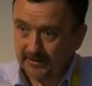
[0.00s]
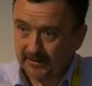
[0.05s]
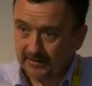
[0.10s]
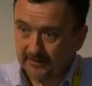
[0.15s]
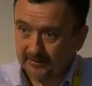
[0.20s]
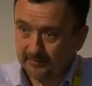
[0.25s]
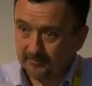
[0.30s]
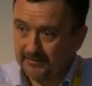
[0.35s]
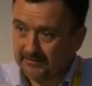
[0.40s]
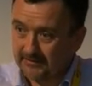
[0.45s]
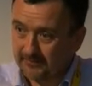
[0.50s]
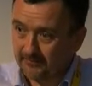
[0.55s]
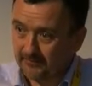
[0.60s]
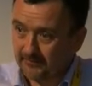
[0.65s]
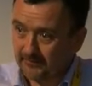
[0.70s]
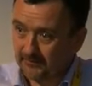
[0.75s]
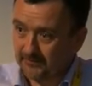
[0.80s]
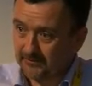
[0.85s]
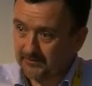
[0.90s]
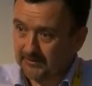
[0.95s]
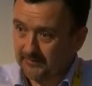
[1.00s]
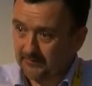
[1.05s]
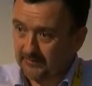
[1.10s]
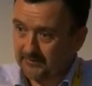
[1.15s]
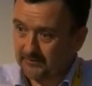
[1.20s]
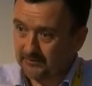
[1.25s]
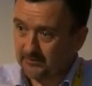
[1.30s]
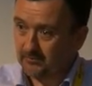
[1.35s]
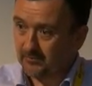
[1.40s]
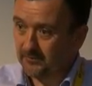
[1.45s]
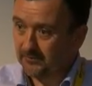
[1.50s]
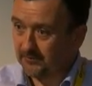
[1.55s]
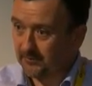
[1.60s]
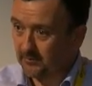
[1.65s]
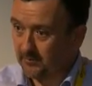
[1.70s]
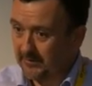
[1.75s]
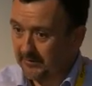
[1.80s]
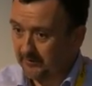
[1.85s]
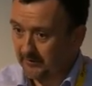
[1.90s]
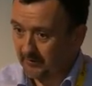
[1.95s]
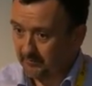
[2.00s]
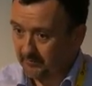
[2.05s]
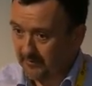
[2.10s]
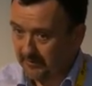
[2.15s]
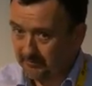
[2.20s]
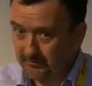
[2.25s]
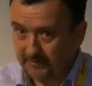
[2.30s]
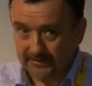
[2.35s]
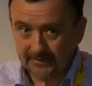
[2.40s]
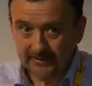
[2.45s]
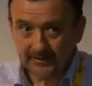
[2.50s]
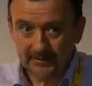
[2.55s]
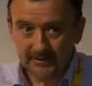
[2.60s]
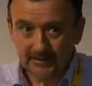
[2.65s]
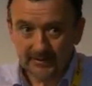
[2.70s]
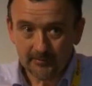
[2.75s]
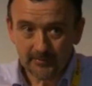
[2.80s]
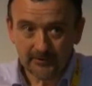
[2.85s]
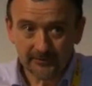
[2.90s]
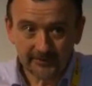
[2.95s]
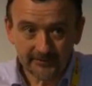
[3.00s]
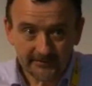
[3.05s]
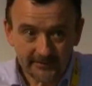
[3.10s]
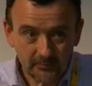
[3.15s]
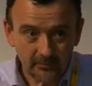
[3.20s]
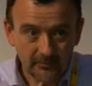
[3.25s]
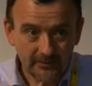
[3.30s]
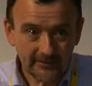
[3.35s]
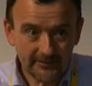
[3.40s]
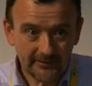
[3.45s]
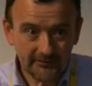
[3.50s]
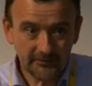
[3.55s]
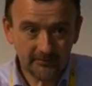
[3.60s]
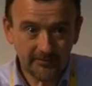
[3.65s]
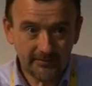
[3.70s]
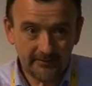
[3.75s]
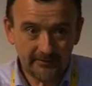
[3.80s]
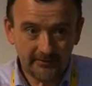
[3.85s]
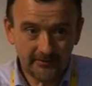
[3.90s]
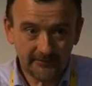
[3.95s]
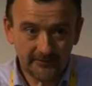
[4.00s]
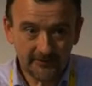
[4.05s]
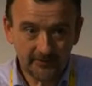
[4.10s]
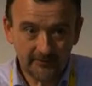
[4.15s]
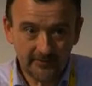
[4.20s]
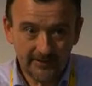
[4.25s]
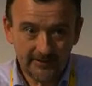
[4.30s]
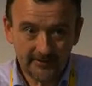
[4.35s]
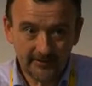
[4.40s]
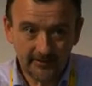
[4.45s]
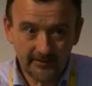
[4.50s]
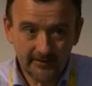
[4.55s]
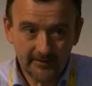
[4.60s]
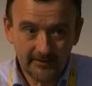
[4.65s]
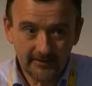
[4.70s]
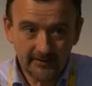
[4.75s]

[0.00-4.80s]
And I'd meet them for lunch every 2 months or whatever it might be, because I didn't want to disappear off their radar.